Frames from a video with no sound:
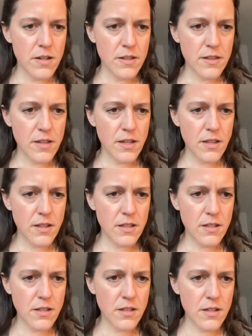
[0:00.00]
I think
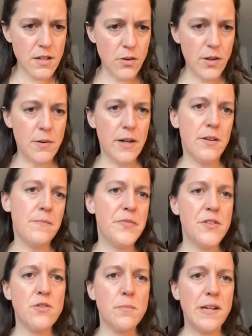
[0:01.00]
here we go.
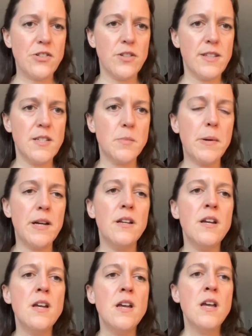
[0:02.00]
There's a bunch of these, but
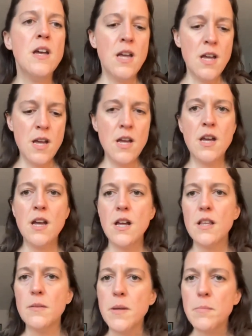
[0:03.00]

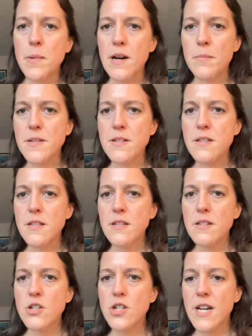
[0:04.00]
let me pop this in
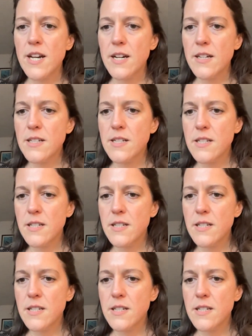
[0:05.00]
the chat.